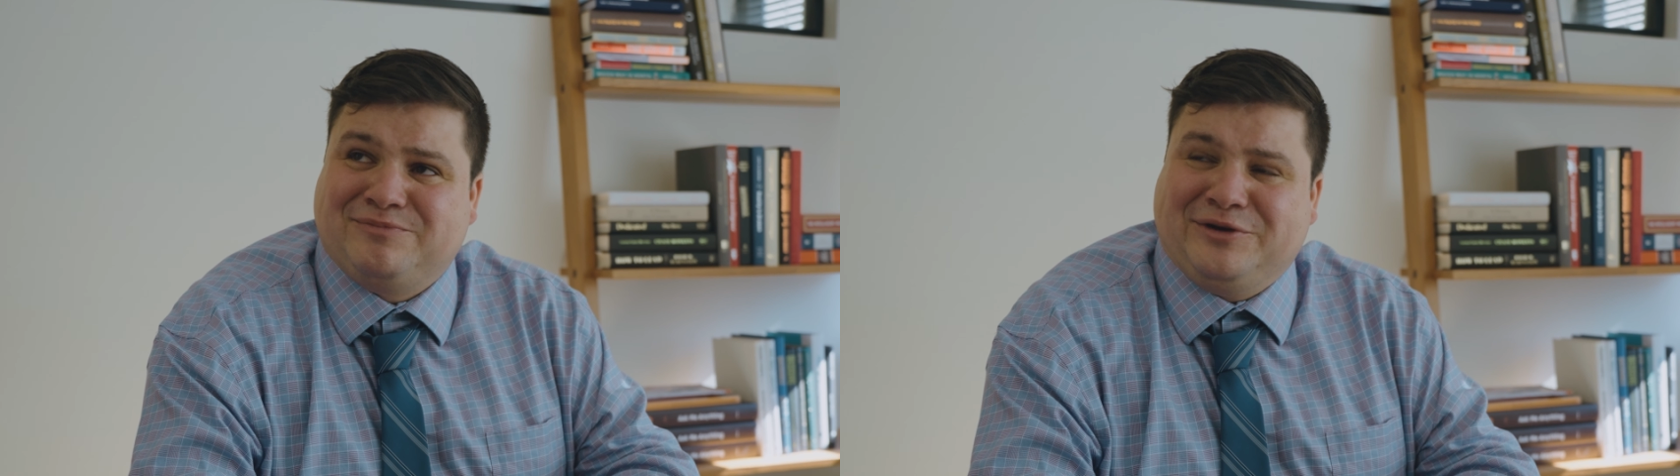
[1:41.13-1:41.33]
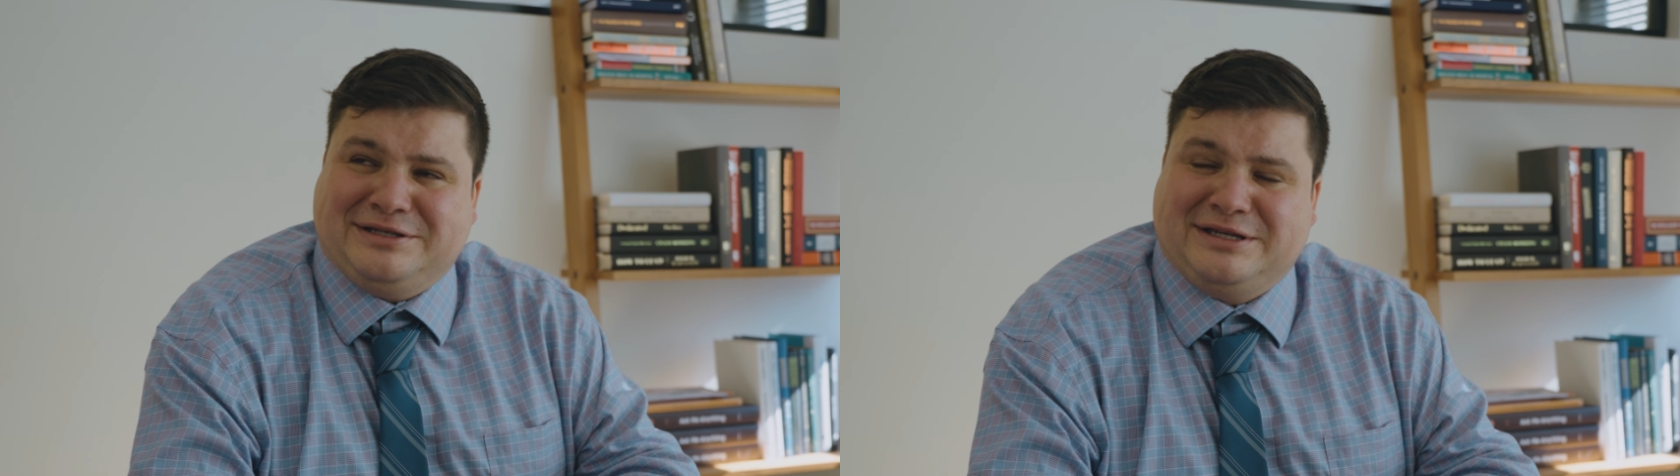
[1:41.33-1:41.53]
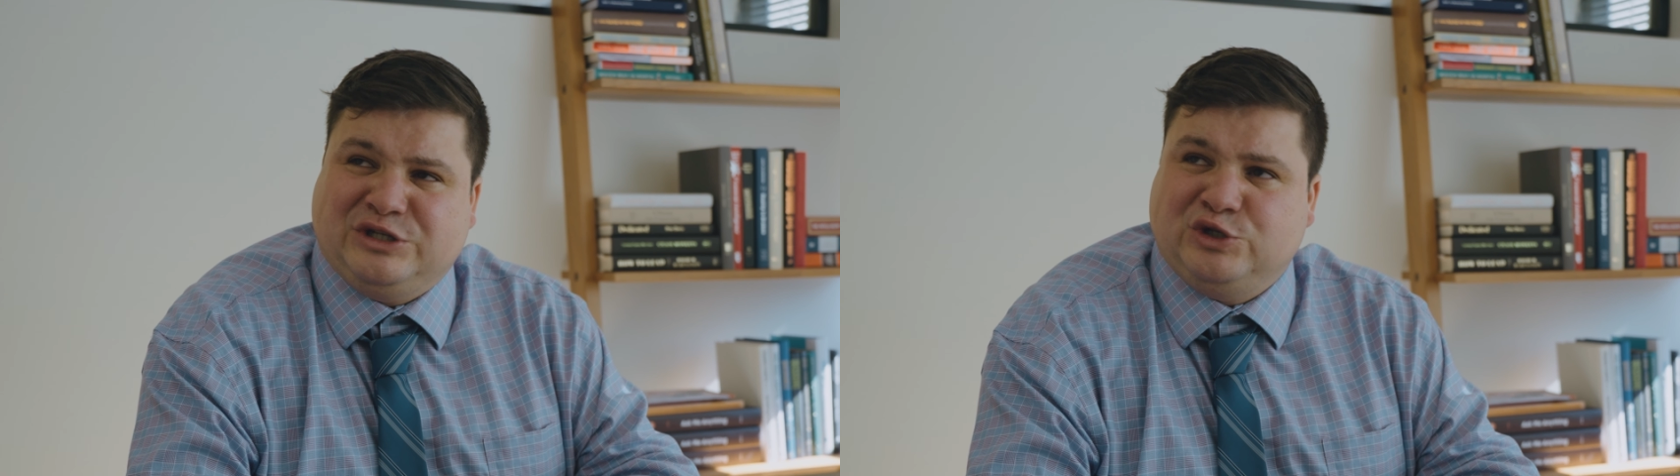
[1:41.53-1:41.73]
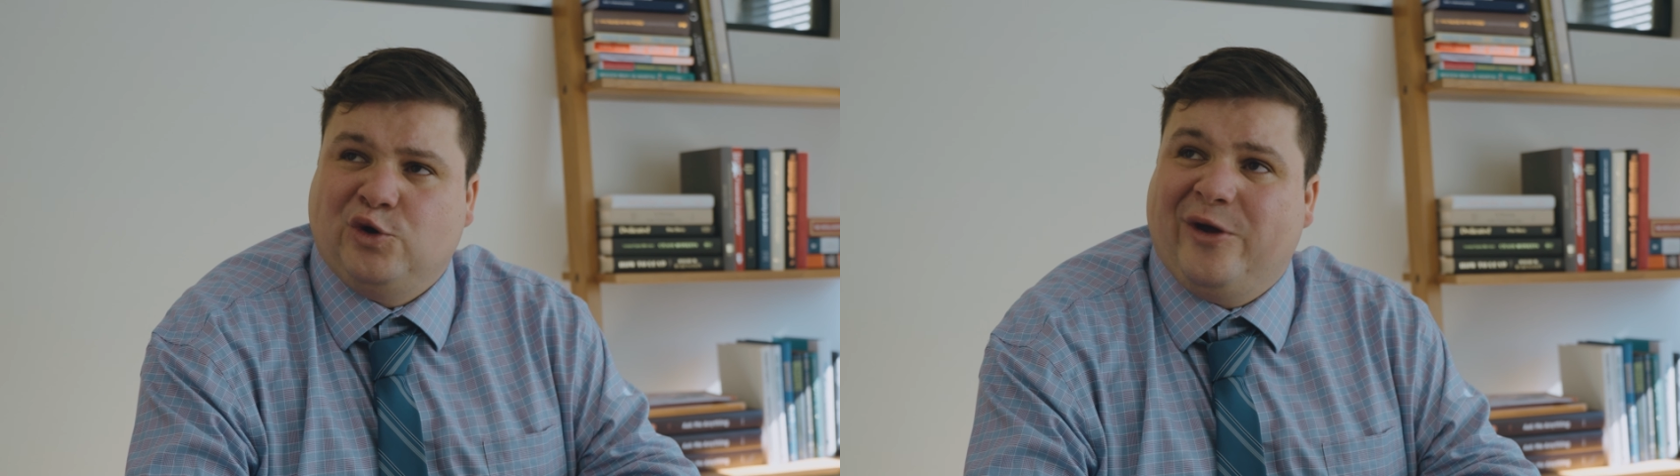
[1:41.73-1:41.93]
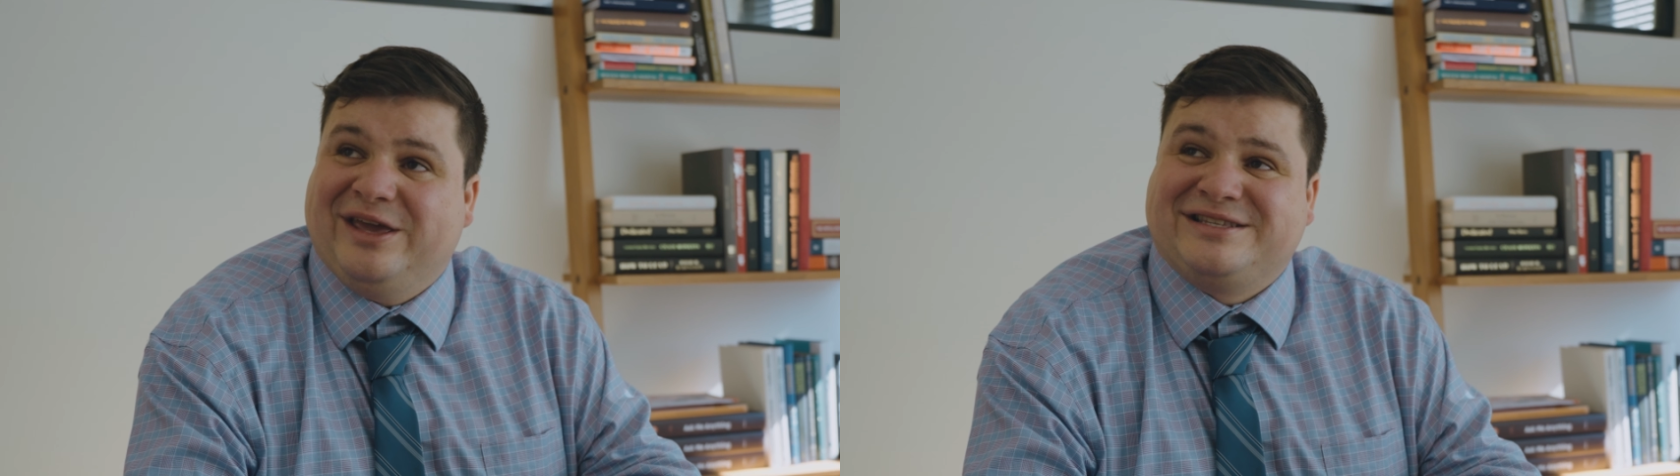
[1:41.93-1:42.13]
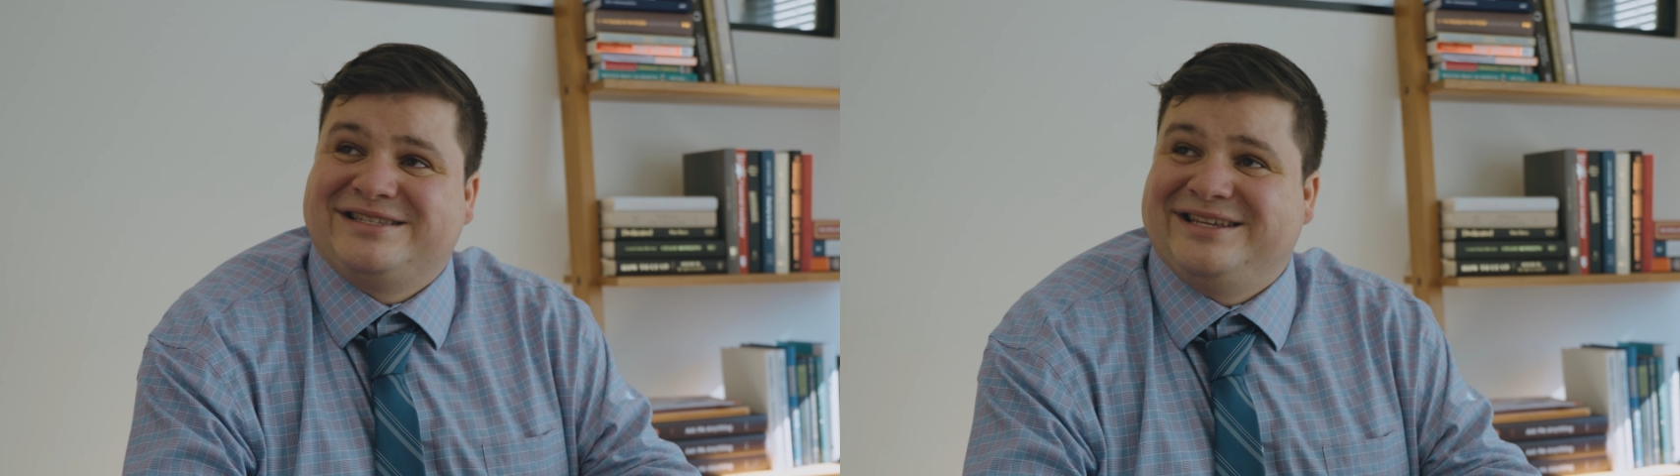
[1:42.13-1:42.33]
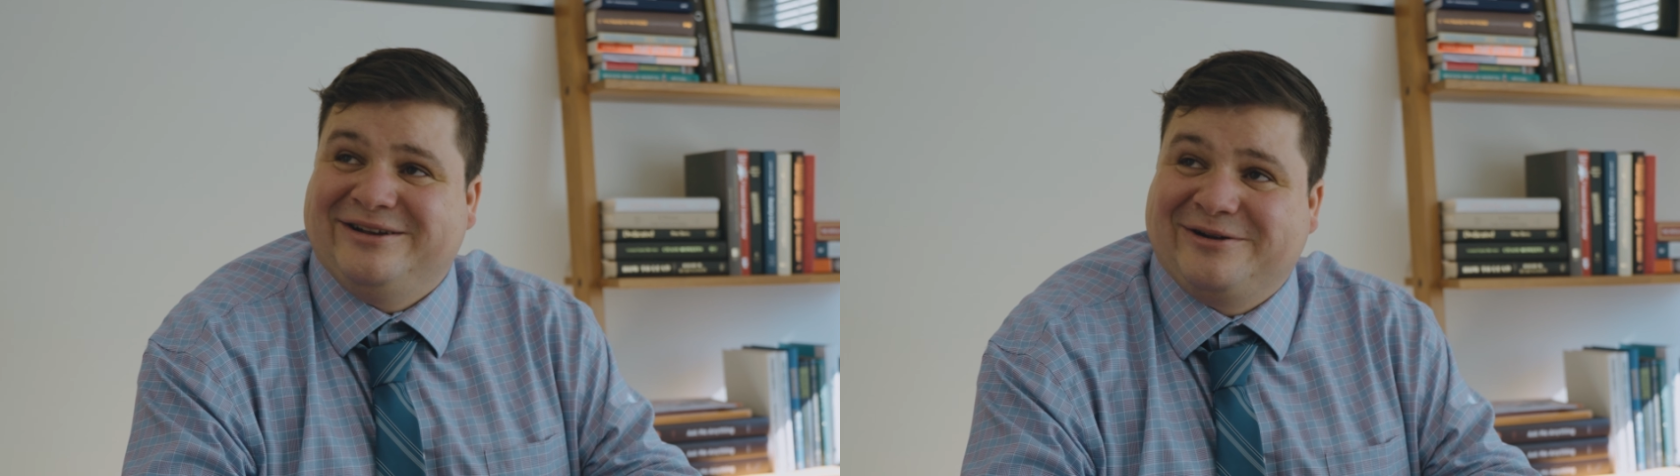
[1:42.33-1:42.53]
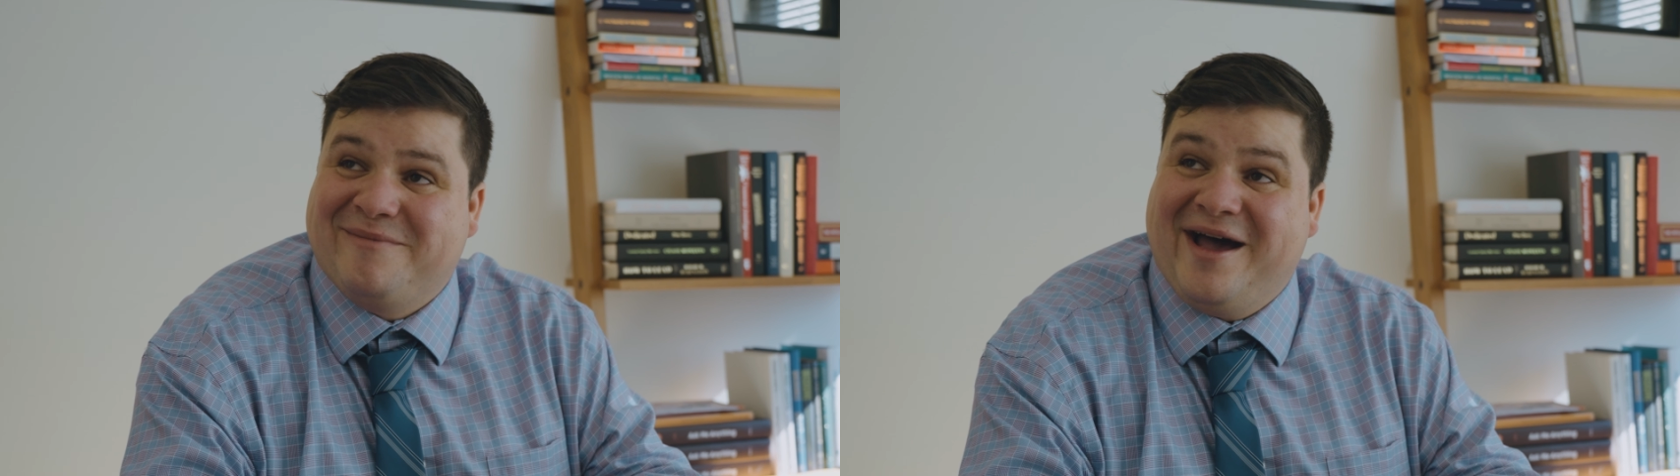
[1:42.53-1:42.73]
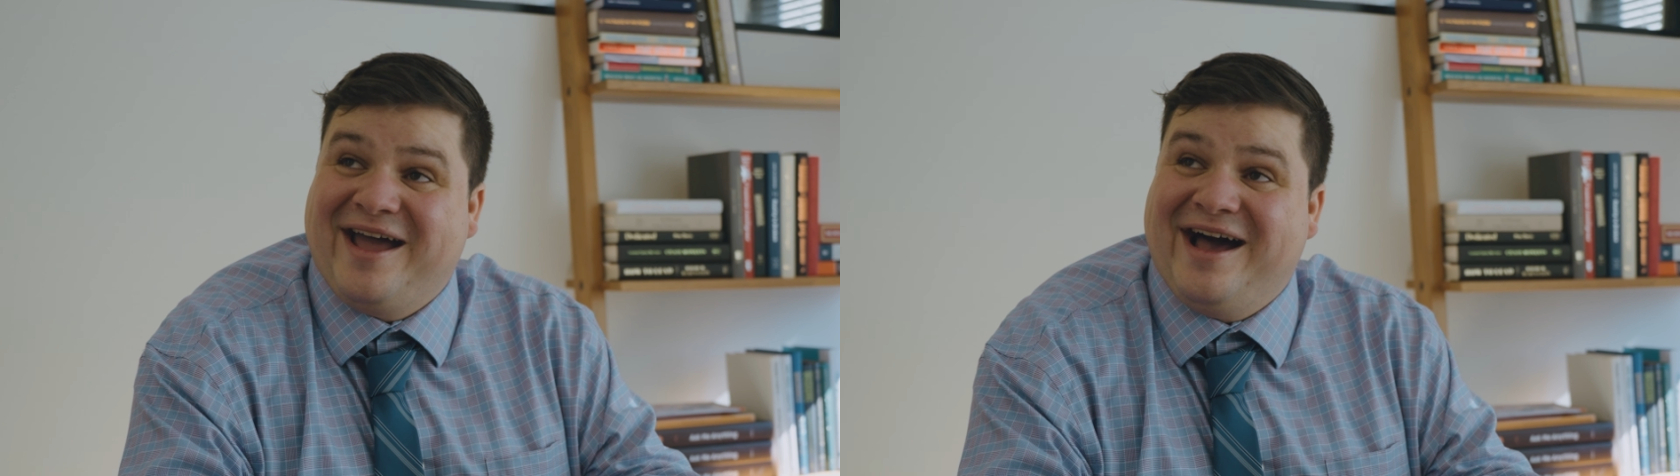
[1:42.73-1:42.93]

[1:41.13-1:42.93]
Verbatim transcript: brings a joyous tear to my